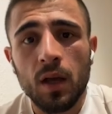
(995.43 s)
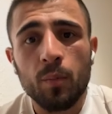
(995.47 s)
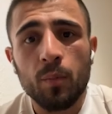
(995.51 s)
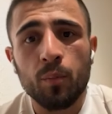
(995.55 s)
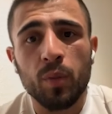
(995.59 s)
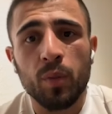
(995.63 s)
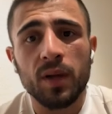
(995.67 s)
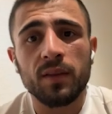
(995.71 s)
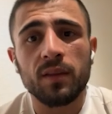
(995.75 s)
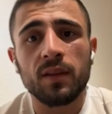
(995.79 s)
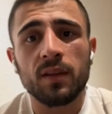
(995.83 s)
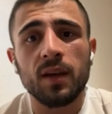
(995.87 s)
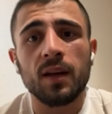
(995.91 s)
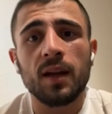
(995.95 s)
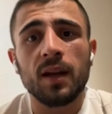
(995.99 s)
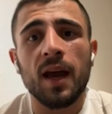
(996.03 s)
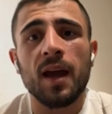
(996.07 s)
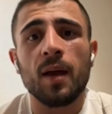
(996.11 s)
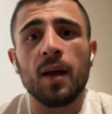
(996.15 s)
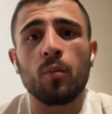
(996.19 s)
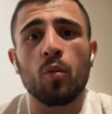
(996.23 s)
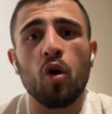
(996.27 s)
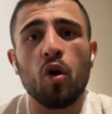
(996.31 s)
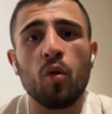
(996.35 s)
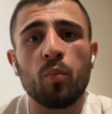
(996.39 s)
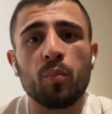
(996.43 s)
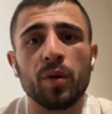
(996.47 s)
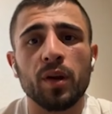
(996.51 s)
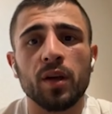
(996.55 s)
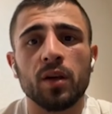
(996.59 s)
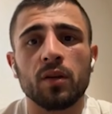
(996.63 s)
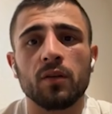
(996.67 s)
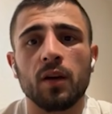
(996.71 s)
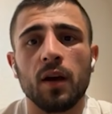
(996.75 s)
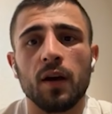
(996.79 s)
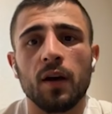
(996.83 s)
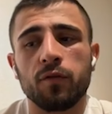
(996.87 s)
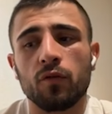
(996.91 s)
But then I am
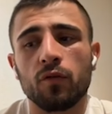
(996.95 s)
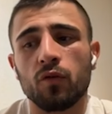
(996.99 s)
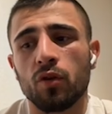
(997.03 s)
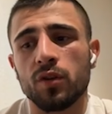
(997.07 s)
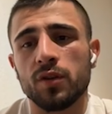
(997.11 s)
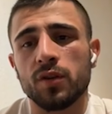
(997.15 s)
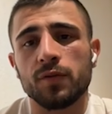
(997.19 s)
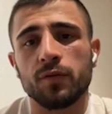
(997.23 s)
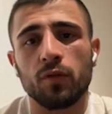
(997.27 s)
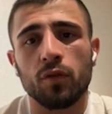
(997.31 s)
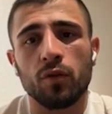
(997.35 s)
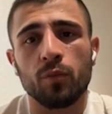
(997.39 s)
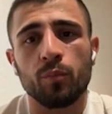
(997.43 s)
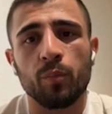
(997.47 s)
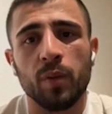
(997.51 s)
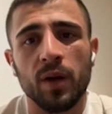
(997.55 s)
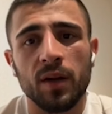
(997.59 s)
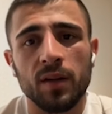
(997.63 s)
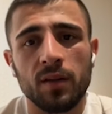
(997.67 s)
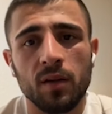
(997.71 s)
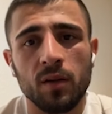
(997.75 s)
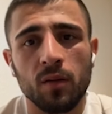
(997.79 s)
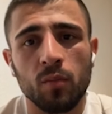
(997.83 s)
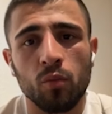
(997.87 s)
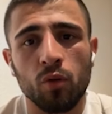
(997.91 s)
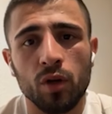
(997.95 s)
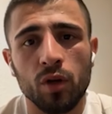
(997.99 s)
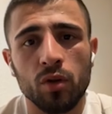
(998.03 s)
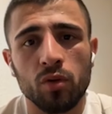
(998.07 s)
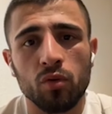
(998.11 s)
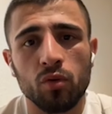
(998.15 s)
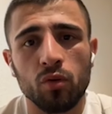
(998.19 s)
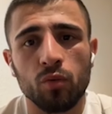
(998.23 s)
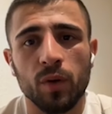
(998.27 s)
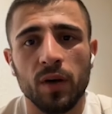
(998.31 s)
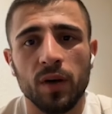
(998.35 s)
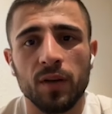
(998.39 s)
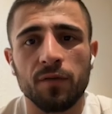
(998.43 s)
opening, of course, for bantamweight
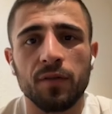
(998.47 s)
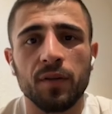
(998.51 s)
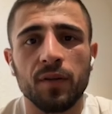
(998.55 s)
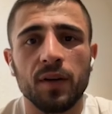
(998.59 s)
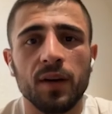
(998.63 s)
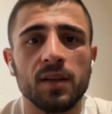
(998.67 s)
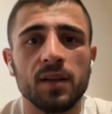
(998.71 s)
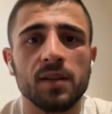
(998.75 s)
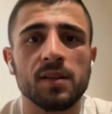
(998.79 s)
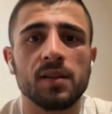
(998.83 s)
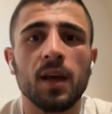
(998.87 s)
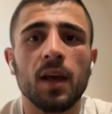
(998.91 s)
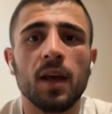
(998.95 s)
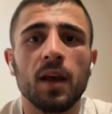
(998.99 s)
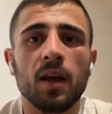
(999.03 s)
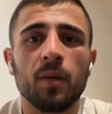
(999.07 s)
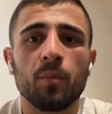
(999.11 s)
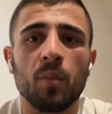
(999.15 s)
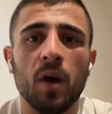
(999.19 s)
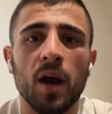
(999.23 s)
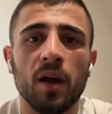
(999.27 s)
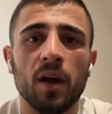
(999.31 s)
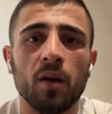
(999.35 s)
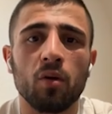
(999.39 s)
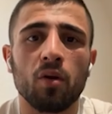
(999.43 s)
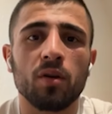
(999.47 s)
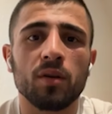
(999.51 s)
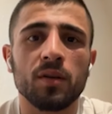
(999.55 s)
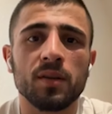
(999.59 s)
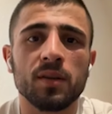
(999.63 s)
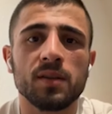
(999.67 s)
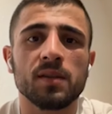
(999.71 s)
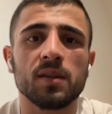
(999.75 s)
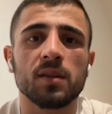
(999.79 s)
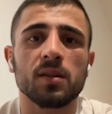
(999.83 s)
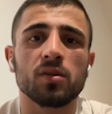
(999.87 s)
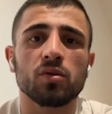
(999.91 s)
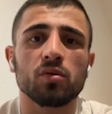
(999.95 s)
too. But first, my
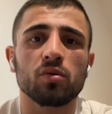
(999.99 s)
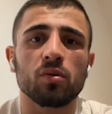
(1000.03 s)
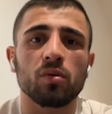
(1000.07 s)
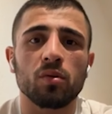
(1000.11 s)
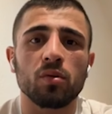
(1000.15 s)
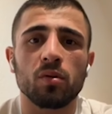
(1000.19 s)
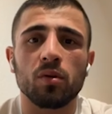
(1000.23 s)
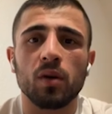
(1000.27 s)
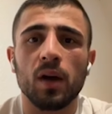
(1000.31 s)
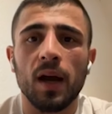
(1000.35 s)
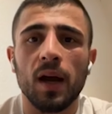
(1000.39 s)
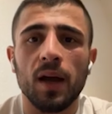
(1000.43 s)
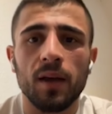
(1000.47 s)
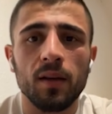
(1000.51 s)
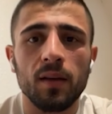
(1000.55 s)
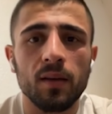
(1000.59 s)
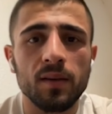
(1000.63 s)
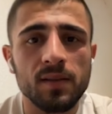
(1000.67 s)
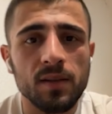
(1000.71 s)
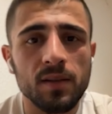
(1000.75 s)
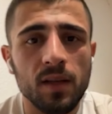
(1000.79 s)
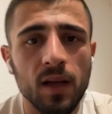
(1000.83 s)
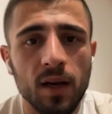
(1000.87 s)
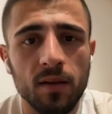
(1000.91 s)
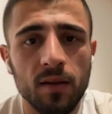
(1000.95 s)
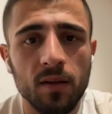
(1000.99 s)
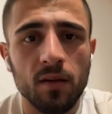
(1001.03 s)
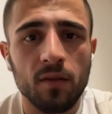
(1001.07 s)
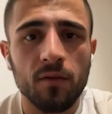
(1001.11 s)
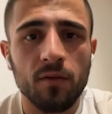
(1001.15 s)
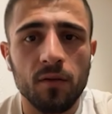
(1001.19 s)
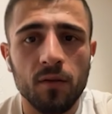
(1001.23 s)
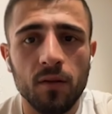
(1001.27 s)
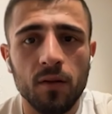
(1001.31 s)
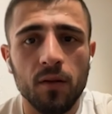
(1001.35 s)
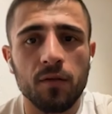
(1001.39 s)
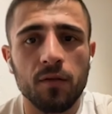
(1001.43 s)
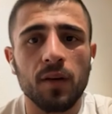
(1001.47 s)
goal is this: to I start
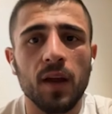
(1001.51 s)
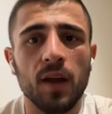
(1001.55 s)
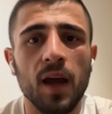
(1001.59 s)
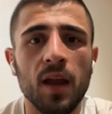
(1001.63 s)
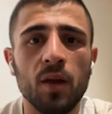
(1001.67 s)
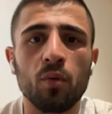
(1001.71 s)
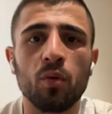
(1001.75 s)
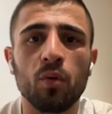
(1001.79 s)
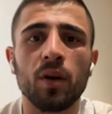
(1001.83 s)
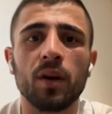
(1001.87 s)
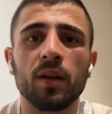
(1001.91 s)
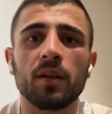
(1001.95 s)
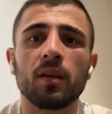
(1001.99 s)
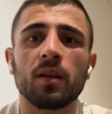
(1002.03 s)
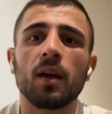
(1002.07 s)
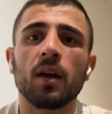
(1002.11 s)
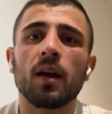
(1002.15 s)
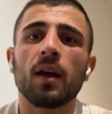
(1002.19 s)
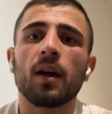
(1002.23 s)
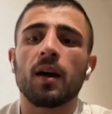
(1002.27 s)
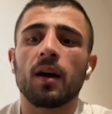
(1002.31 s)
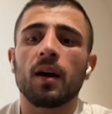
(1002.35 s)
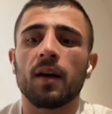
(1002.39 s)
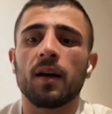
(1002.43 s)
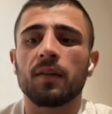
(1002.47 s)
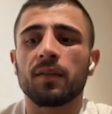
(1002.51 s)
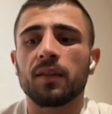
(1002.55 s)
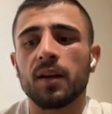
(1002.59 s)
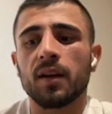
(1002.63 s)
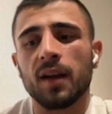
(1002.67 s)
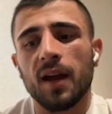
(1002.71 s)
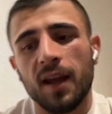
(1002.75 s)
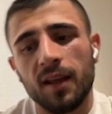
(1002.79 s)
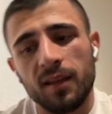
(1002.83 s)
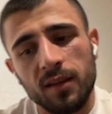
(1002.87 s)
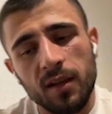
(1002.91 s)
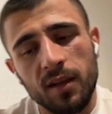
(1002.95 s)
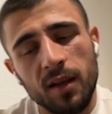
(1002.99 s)
in flyweight, and then
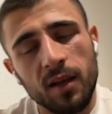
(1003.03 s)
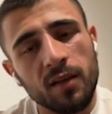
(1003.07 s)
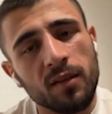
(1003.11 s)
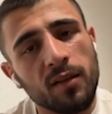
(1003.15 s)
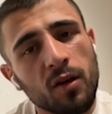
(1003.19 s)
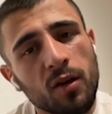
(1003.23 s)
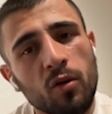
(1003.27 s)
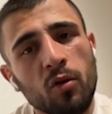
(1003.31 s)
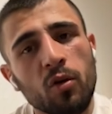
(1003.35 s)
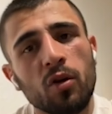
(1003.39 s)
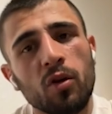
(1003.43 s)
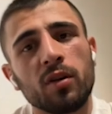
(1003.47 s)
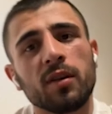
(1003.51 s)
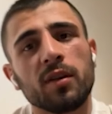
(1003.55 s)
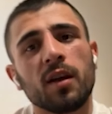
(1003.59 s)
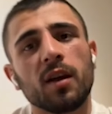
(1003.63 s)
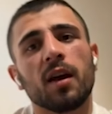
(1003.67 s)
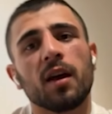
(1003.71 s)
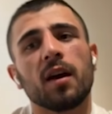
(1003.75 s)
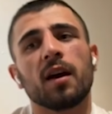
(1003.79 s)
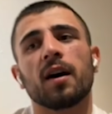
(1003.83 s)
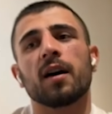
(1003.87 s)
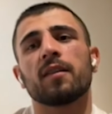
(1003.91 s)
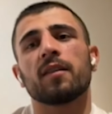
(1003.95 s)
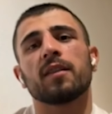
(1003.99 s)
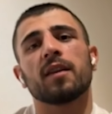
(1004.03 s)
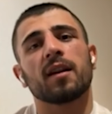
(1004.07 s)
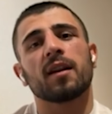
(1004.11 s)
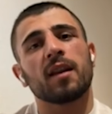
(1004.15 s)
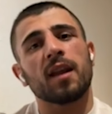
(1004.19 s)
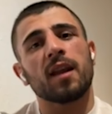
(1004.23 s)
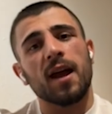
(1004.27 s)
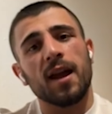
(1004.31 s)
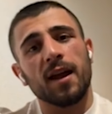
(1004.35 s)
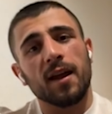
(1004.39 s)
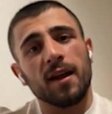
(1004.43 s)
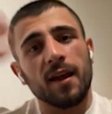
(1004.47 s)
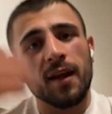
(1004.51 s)
I take the gold, and then
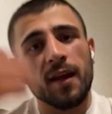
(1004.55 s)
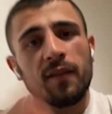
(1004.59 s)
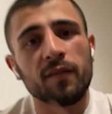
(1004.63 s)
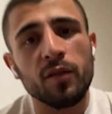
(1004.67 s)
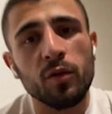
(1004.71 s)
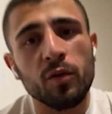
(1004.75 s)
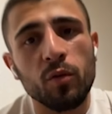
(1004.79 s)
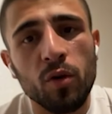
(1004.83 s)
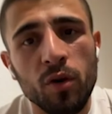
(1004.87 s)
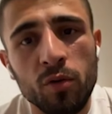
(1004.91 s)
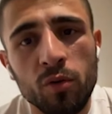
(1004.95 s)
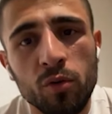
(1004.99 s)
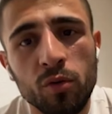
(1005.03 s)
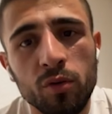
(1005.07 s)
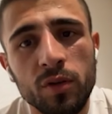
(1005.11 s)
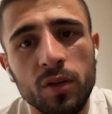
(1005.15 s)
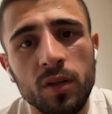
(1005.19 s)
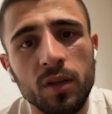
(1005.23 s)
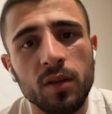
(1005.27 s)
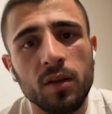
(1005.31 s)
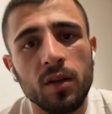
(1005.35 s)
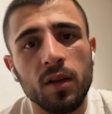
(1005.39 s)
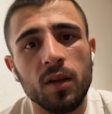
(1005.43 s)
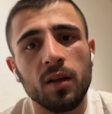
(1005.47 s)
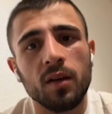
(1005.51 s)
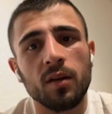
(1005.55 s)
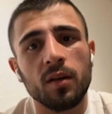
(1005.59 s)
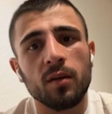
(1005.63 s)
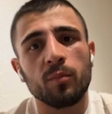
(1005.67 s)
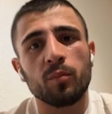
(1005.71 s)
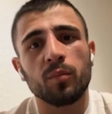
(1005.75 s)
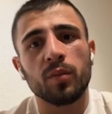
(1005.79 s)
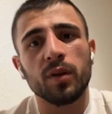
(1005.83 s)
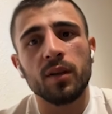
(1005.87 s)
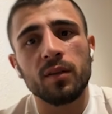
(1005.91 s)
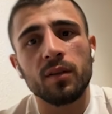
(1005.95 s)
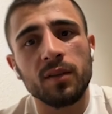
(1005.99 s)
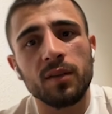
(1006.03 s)
like everyone who did
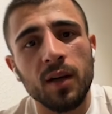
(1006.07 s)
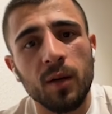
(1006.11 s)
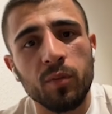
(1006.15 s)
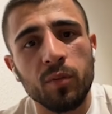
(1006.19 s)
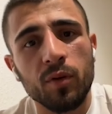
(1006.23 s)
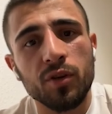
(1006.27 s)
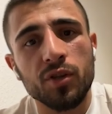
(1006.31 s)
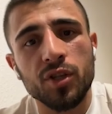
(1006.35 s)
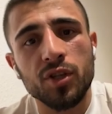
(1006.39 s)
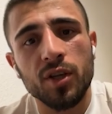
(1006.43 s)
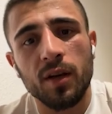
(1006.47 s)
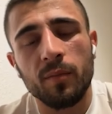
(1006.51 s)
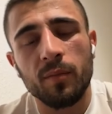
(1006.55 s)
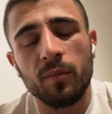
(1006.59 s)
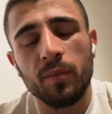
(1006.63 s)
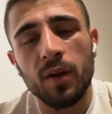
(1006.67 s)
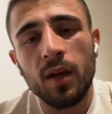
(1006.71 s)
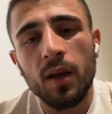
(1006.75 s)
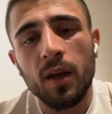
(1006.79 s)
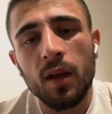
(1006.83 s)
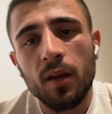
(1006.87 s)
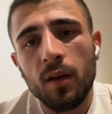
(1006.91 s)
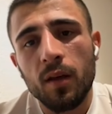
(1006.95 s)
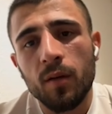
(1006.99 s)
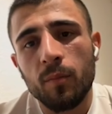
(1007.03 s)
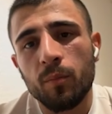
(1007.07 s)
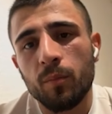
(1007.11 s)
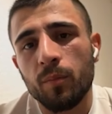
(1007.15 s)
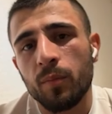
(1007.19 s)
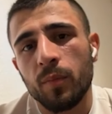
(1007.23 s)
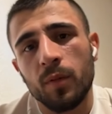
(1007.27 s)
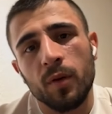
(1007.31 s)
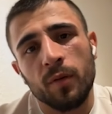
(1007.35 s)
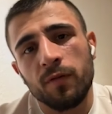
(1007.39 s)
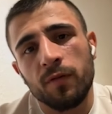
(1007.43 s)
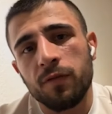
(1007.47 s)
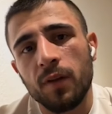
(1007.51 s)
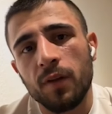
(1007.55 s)
be double champ,
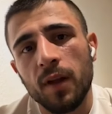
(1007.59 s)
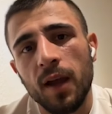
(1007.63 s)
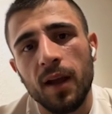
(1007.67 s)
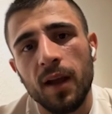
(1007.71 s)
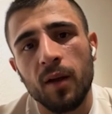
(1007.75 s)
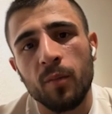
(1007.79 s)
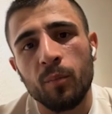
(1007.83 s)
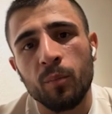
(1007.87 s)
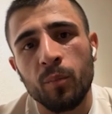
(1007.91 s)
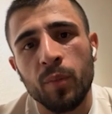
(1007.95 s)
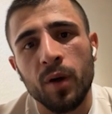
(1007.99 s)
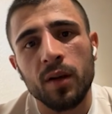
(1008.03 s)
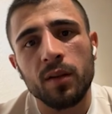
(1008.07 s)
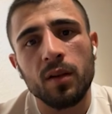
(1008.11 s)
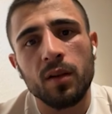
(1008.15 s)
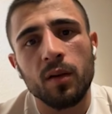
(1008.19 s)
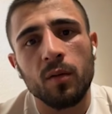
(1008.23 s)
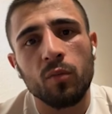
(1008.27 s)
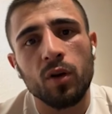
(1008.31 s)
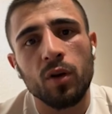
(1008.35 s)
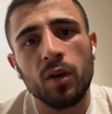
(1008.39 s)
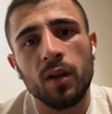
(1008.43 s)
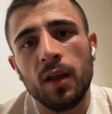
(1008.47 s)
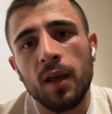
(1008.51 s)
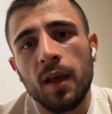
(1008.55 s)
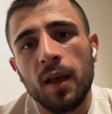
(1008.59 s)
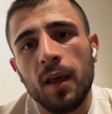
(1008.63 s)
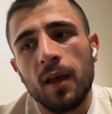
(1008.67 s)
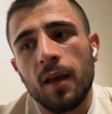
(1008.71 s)
fly and bantamweight.